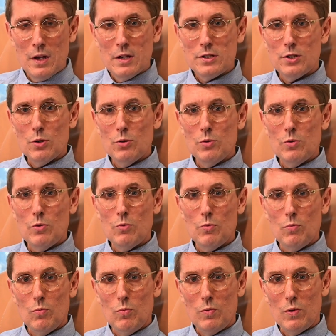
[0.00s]
So
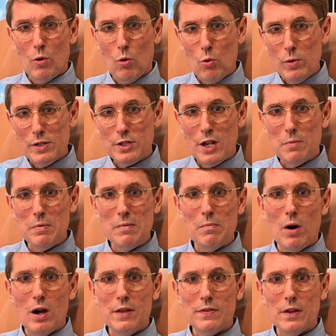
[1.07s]
always keep in
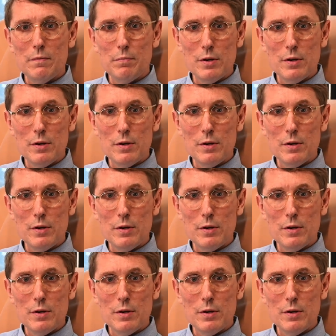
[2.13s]
mind that